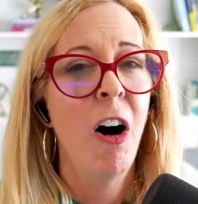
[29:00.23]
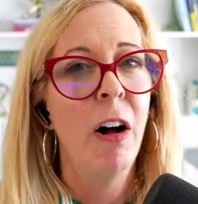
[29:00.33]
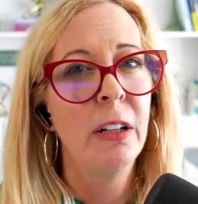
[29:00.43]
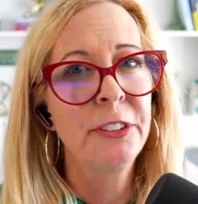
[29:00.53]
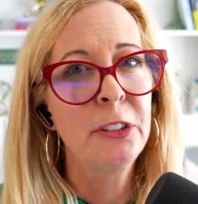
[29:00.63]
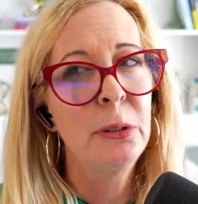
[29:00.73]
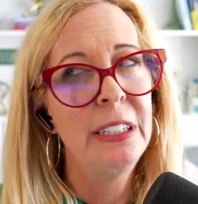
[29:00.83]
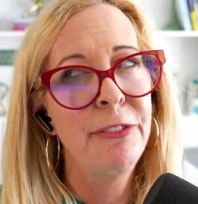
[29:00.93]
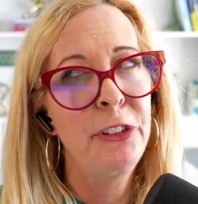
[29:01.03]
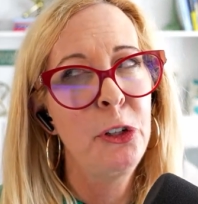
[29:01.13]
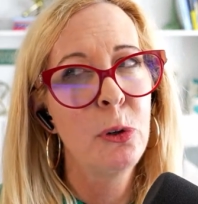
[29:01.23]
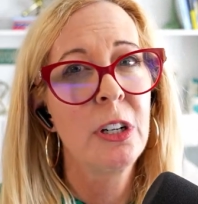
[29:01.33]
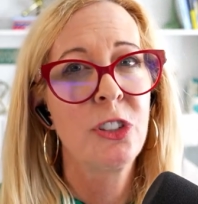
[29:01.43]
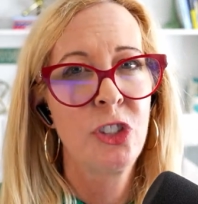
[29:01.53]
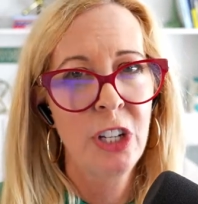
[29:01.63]
Also, if
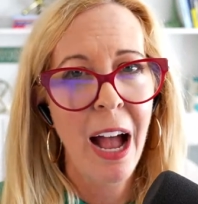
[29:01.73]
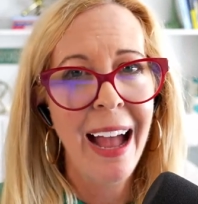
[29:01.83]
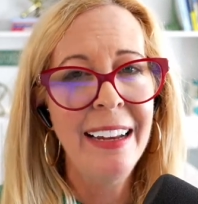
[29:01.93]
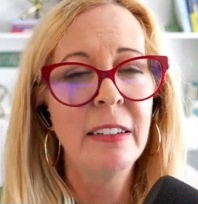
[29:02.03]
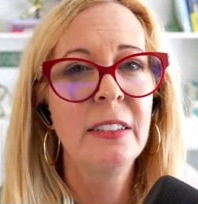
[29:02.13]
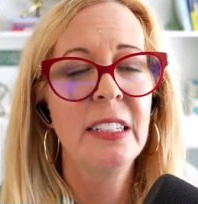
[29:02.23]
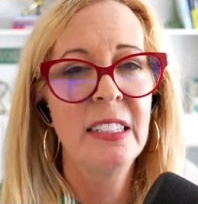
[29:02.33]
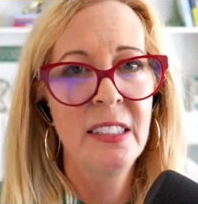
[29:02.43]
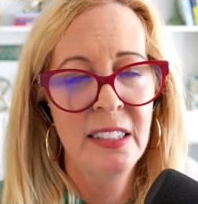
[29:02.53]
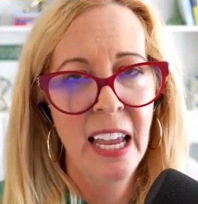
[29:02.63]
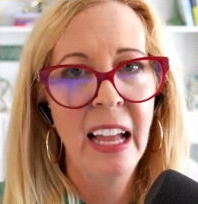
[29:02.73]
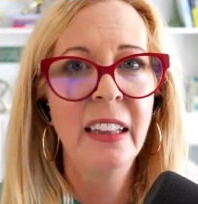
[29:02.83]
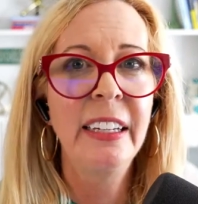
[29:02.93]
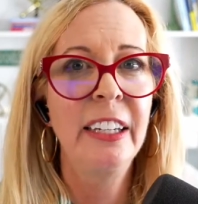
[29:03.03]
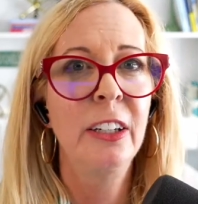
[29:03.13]
your child is
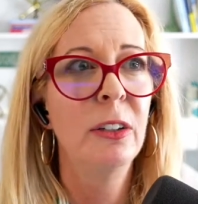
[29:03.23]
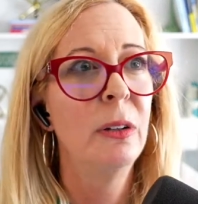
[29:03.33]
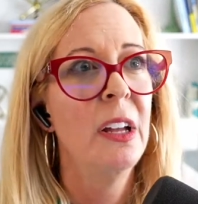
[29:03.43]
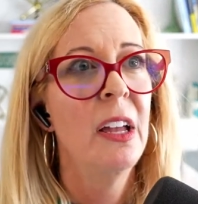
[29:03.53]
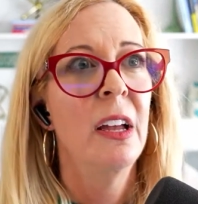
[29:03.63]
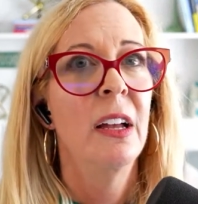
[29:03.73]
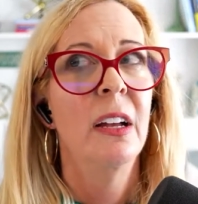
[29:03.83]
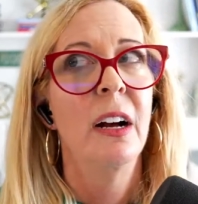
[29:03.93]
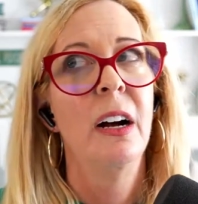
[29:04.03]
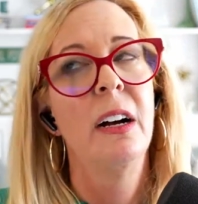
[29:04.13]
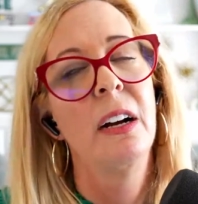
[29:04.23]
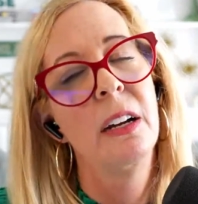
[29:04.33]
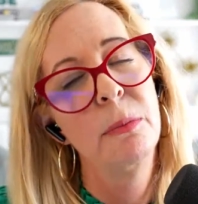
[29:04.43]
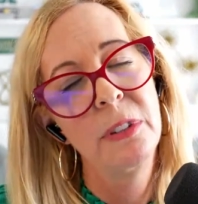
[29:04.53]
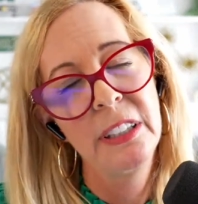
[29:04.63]
telling you,
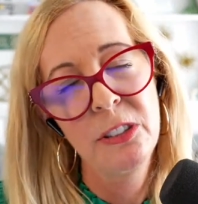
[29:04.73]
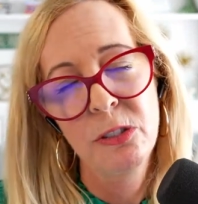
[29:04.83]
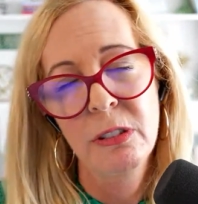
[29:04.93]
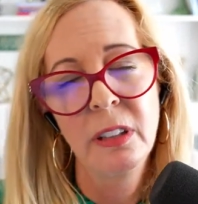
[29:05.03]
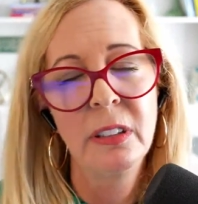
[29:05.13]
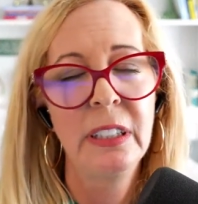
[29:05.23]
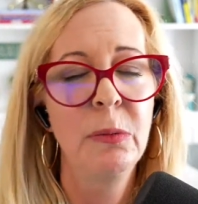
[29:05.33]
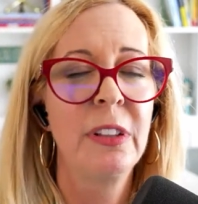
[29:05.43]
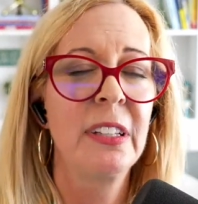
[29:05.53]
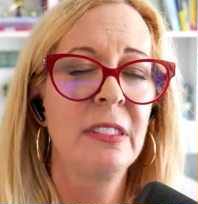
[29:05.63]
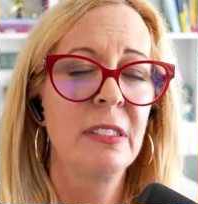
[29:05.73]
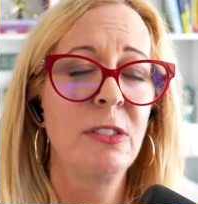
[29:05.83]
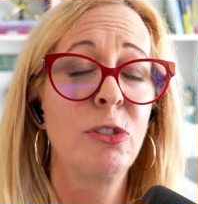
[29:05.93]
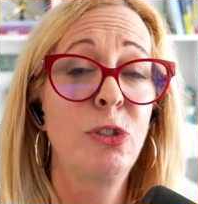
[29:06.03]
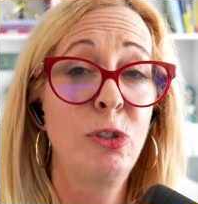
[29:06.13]
I'm really struggling with this.
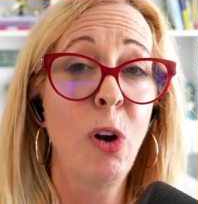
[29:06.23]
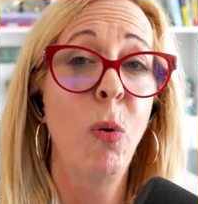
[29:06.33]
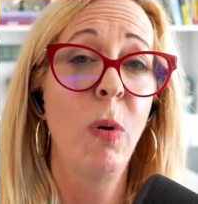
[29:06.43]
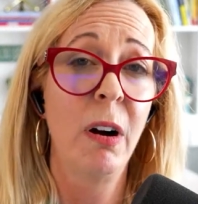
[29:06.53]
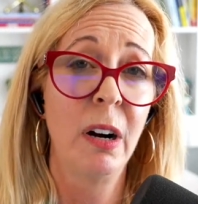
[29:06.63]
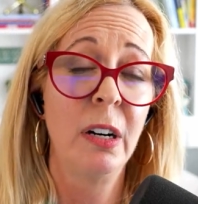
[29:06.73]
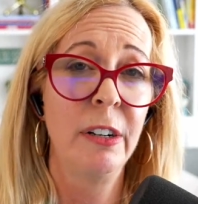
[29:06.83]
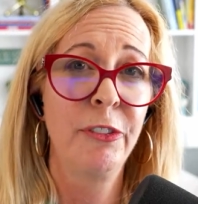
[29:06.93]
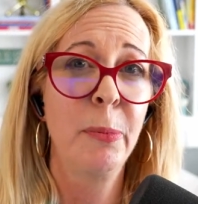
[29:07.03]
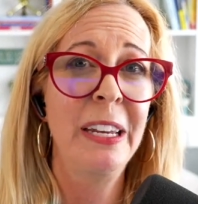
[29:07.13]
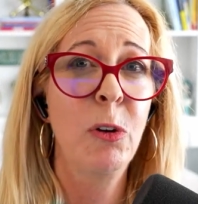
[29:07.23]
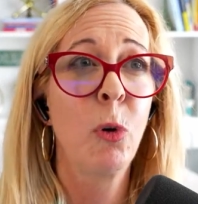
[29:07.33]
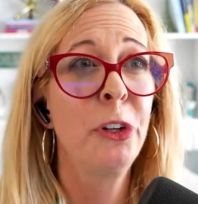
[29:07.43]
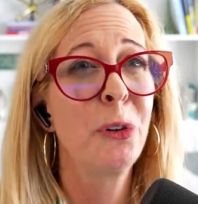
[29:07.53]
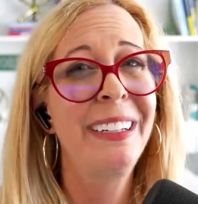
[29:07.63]
This is so hard for me.
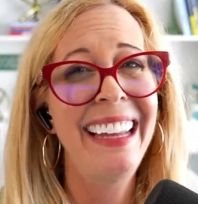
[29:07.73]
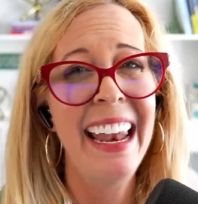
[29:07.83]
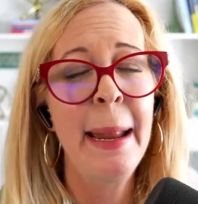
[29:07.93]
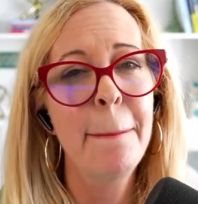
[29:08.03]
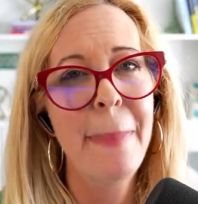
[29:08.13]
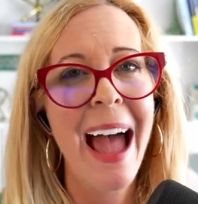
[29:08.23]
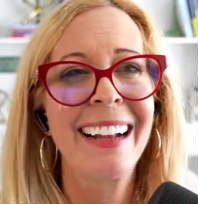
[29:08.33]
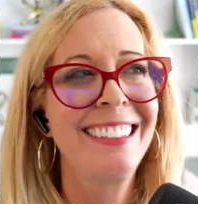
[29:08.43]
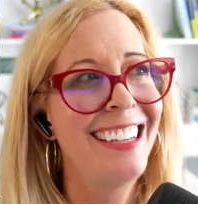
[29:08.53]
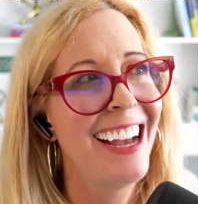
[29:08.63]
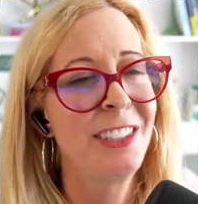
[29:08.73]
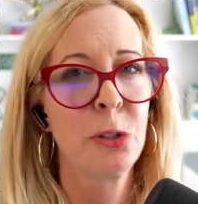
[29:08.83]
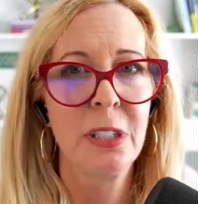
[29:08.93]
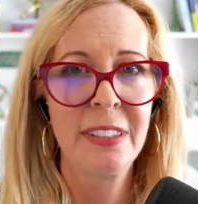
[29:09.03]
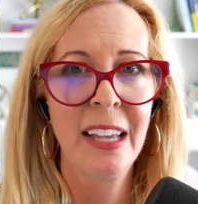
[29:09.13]
Or you're getting back tests
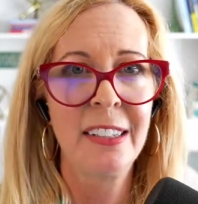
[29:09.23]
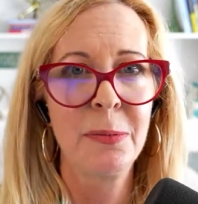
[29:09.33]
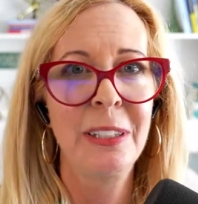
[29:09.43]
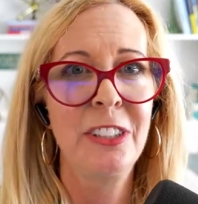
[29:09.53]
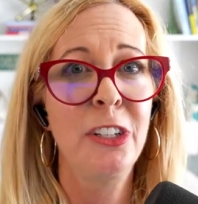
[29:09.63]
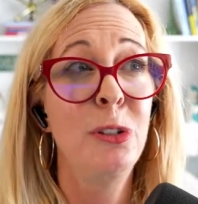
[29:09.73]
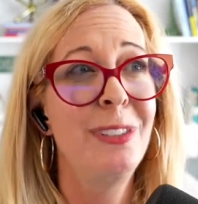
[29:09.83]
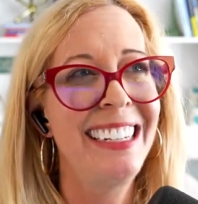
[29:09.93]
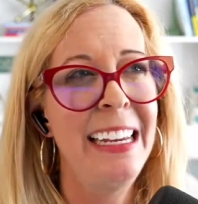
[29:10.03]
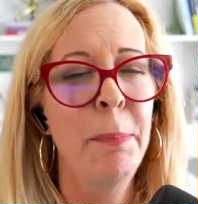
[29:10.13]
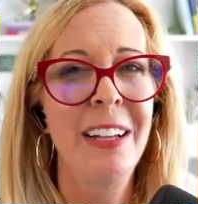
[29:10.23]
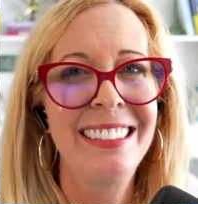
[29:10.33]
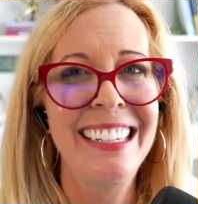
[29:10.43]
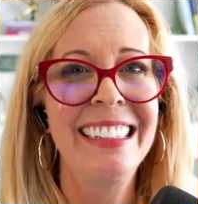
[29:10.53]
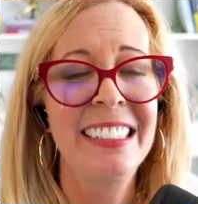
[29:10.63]
or assessments and you keep on
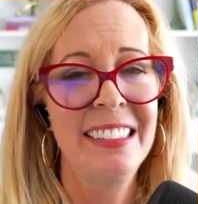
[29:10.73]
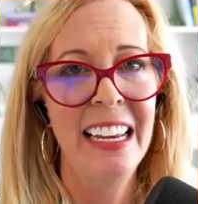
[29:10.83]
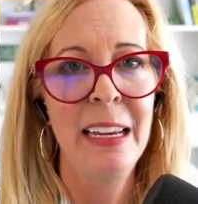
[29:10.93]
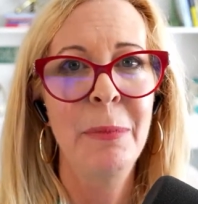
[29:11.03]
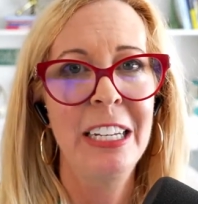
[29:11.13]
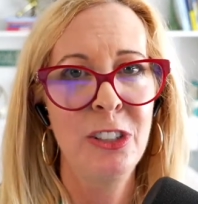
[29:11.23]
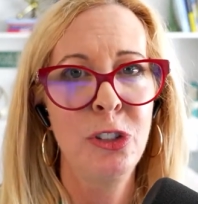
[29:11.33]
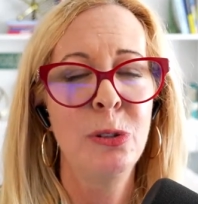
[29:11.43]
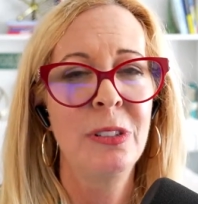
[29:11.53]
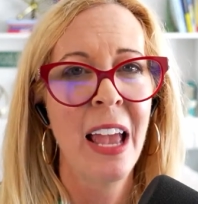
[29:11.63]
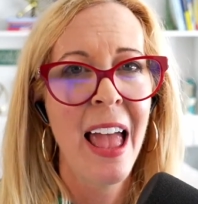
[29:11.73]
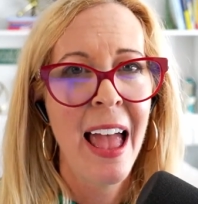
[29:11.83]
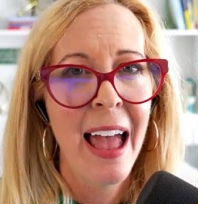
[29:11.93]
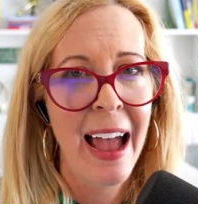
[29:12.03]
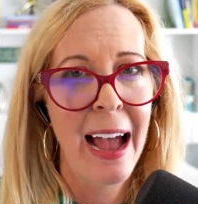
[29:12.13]
seeing the same issues
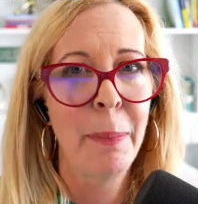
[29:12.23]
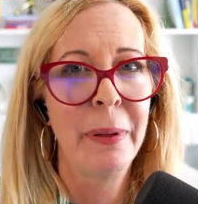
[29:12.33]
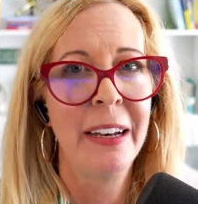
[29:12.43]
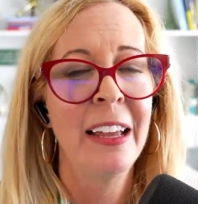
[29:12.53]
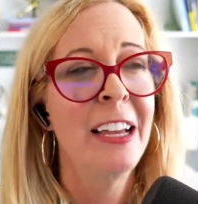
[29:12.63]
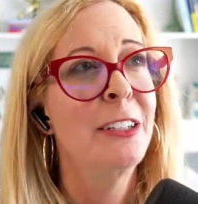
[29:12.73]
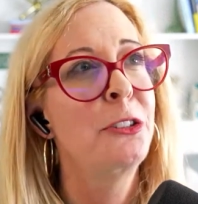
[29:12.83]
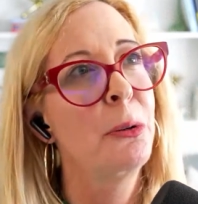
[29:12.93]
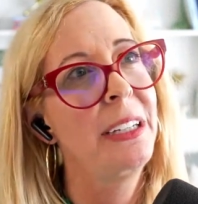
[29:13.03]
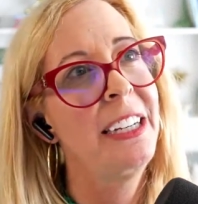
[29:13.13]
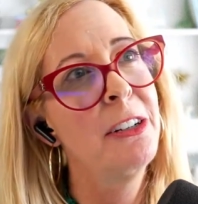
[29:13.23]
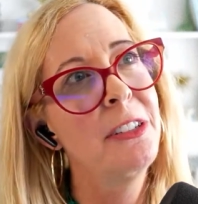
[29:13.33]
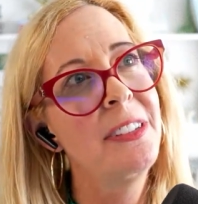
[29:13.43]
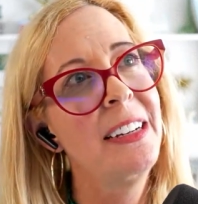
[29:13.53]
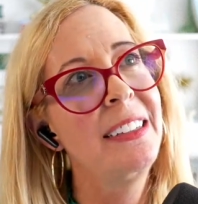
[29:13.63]
happen. So
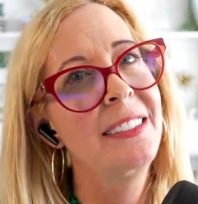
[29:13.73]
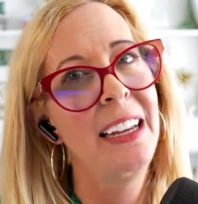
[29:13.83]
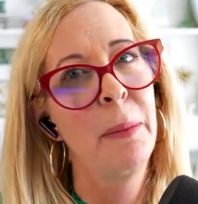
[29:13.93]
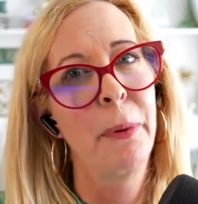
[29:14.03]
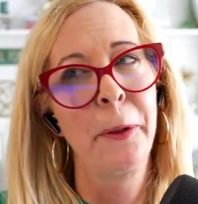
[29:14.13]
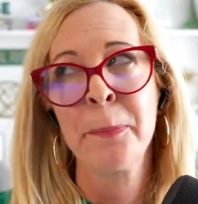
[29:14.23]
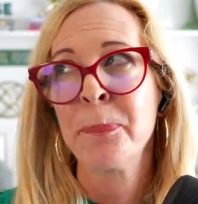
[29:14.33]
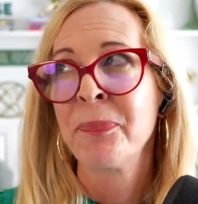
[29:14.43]
here's an example.